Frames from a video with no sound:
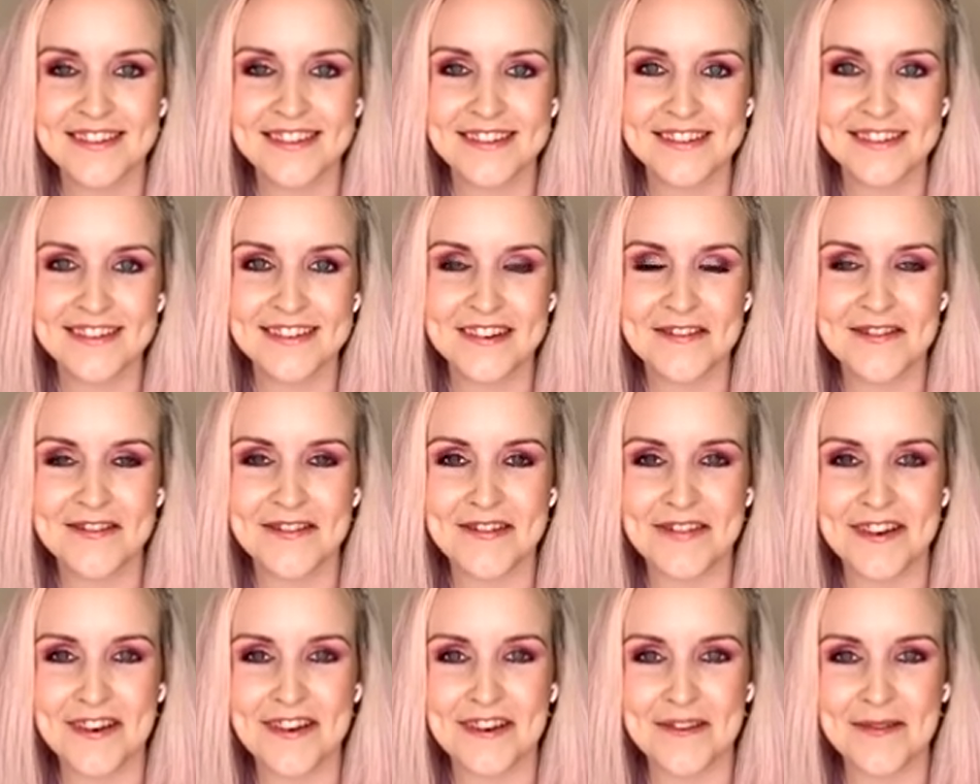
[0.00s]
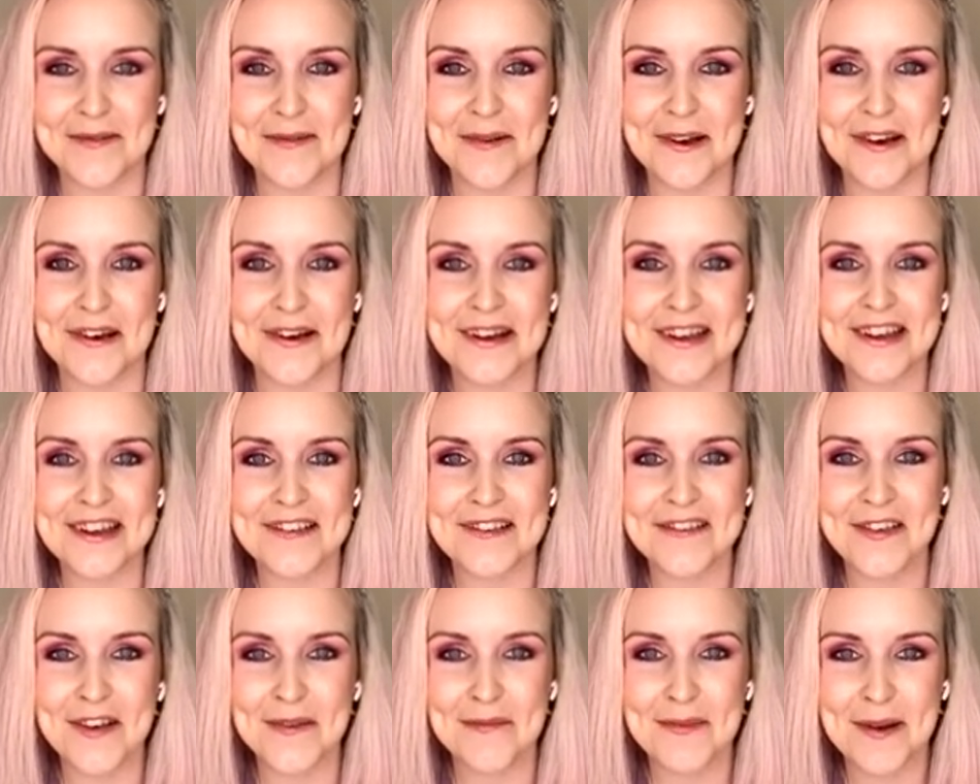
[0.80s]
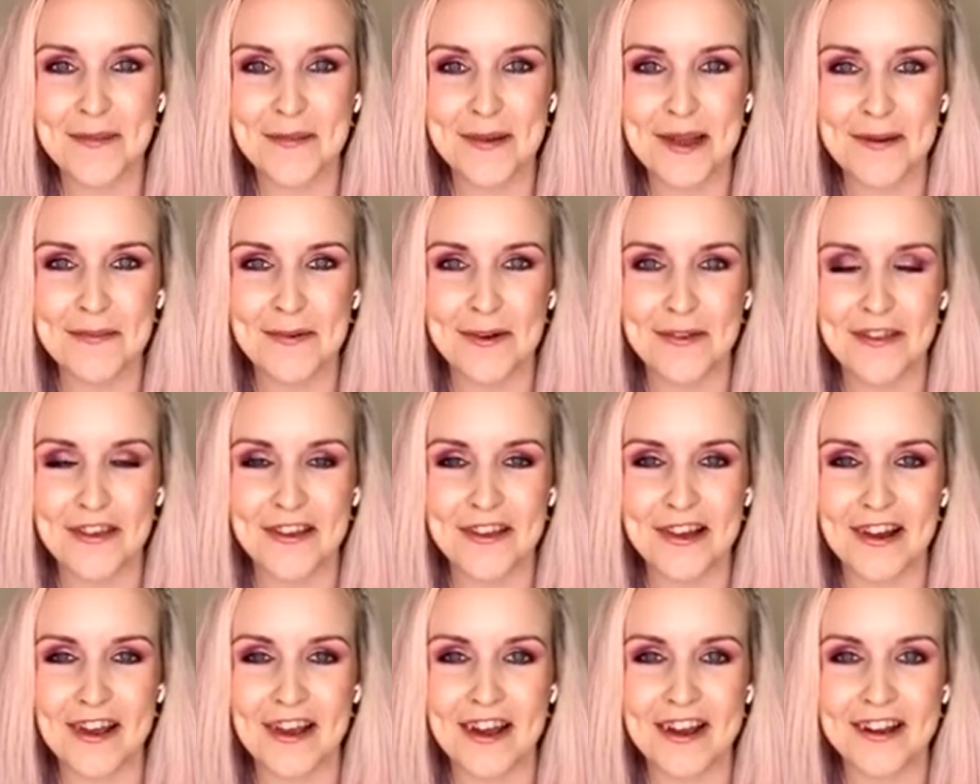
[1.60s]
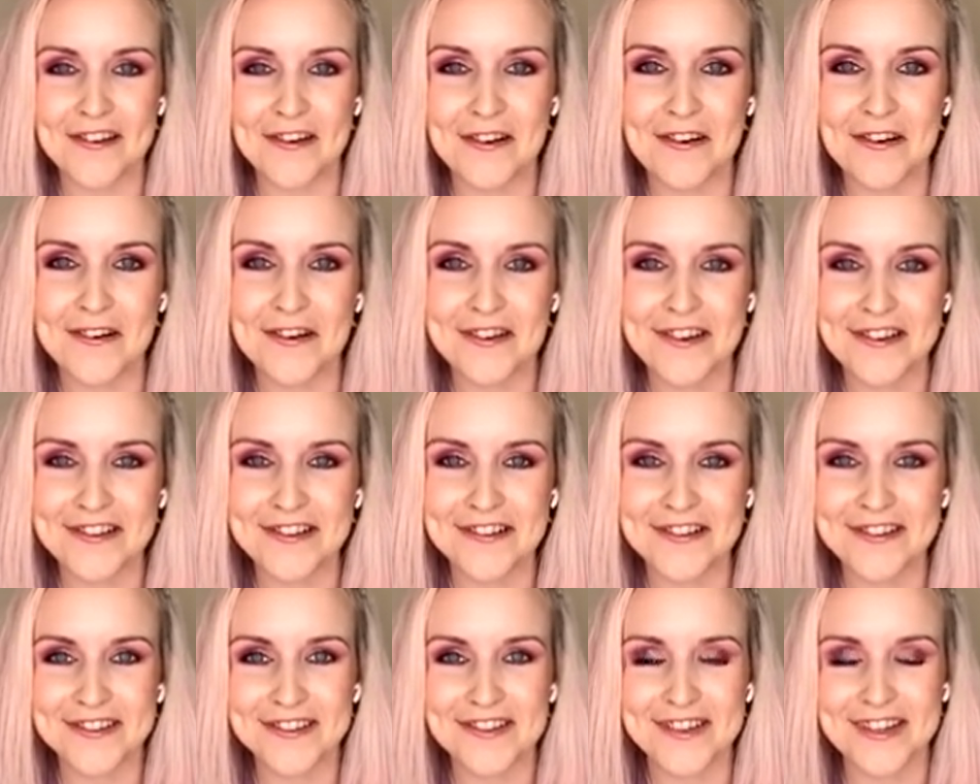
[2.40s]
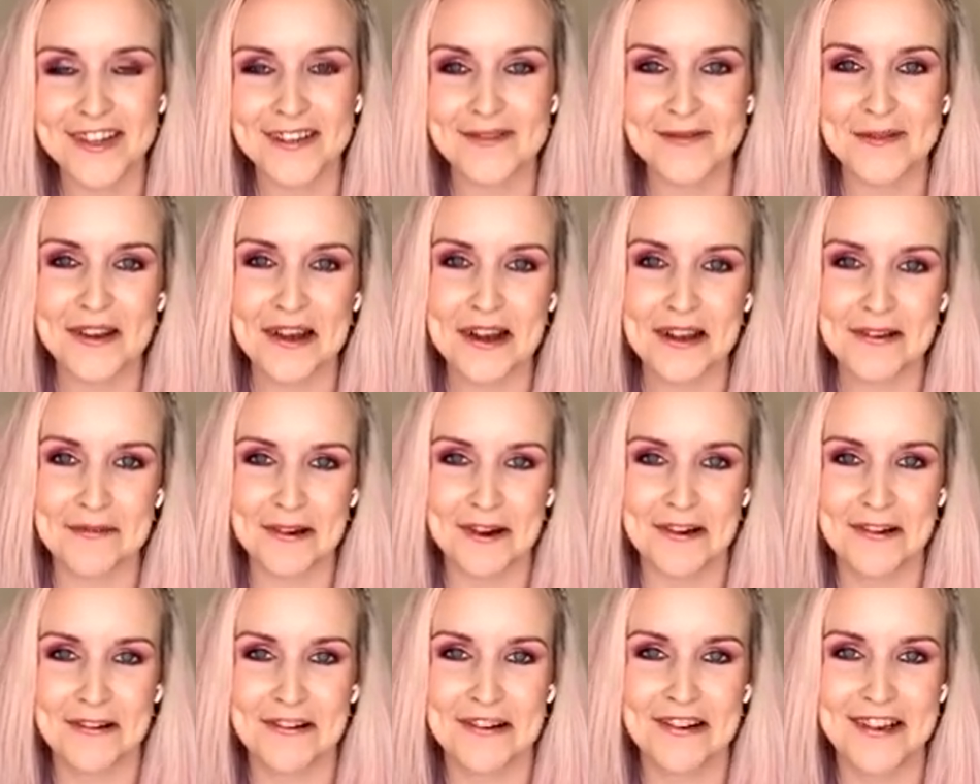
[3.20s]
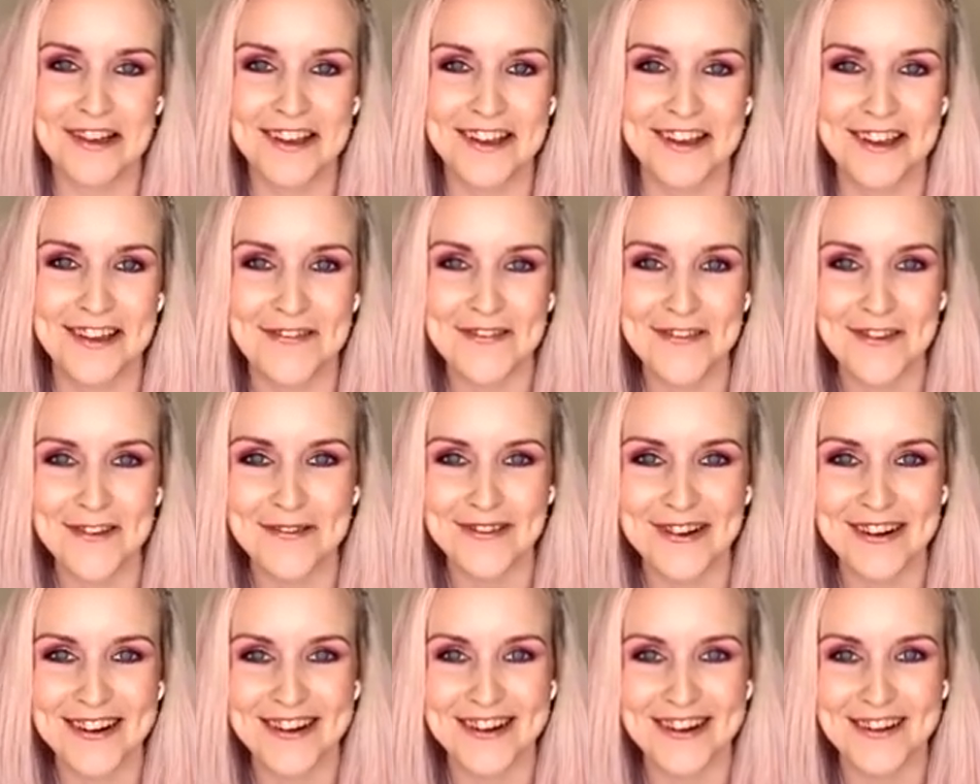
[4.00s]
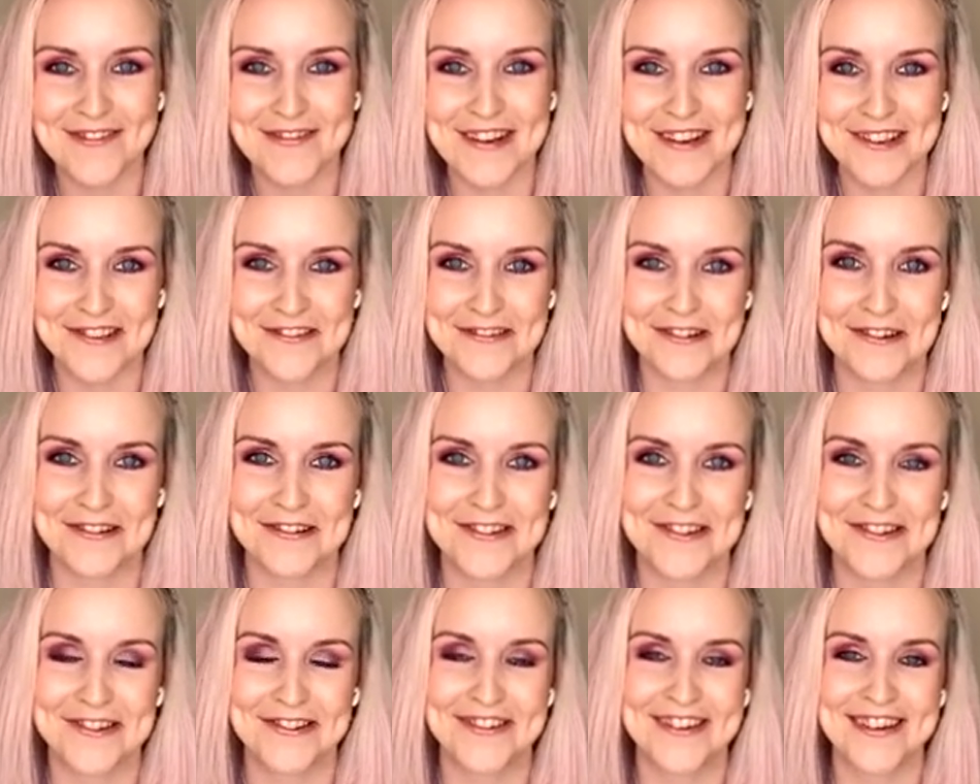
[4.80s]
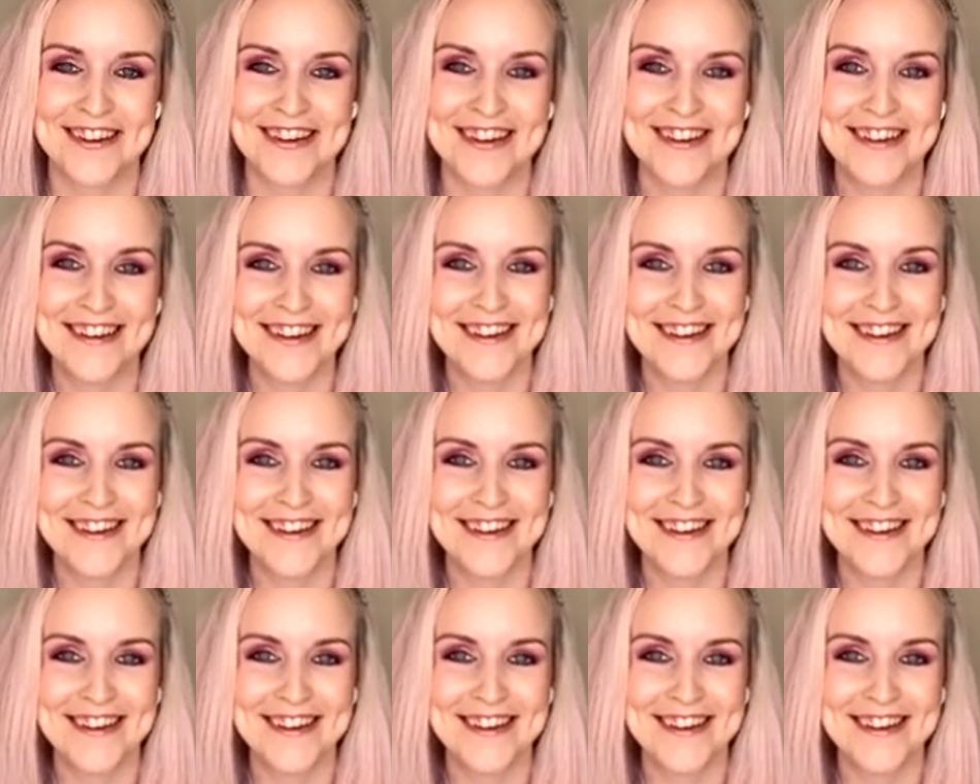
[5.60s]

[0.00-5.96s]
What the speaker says: I do that as well. I get so many people that are like, oh, can you do it? And I'm like, well, if you really need me to, I'll do it.